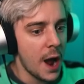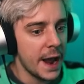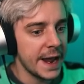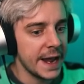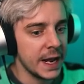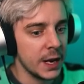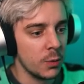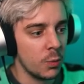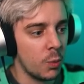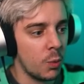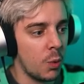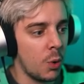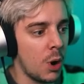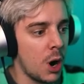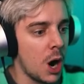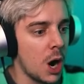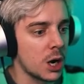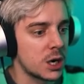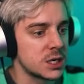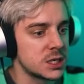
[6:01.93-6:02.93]
It
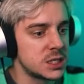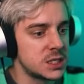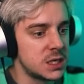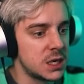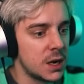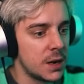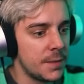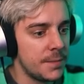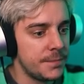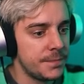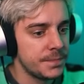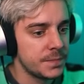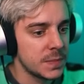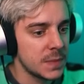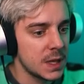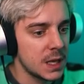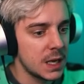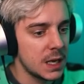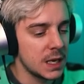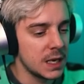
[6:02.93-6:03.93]
worked!
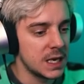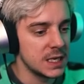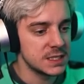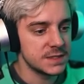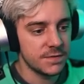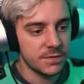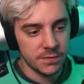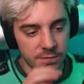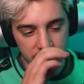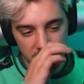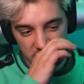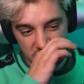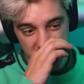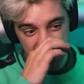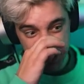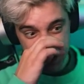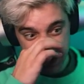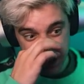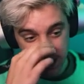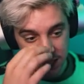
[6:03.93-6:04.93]
In case of
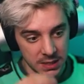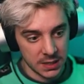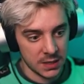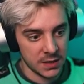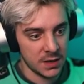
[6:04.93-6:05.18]
emergency,